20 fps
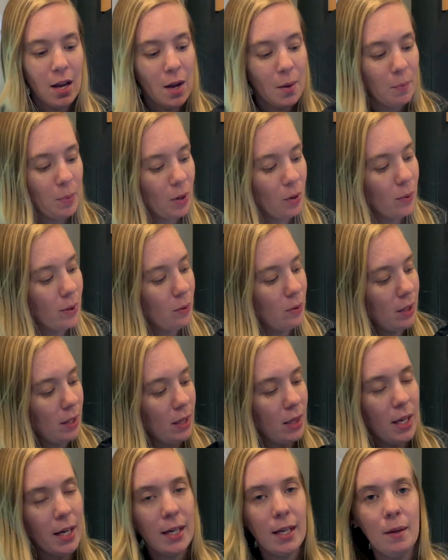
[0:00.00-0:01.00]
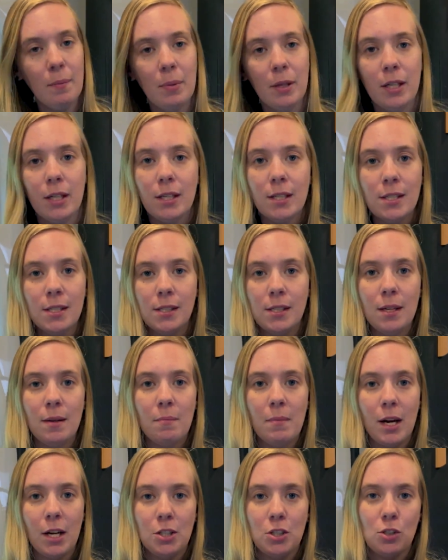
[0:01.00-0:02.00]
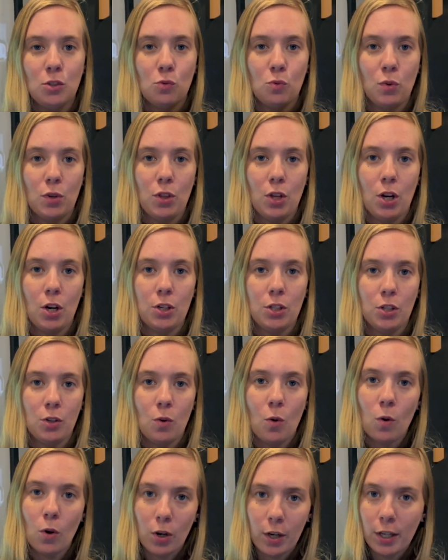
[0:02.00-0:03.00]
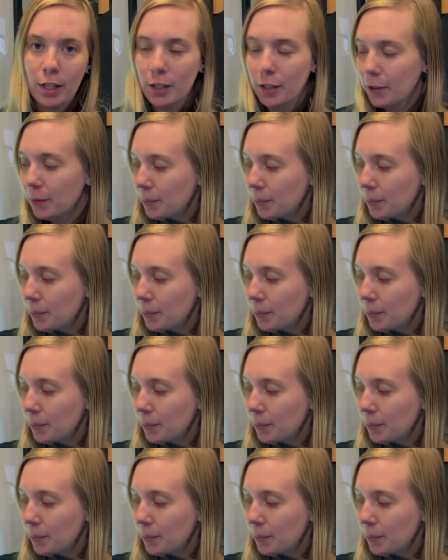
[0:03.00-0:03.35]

but we really like it because it matches with our decor here.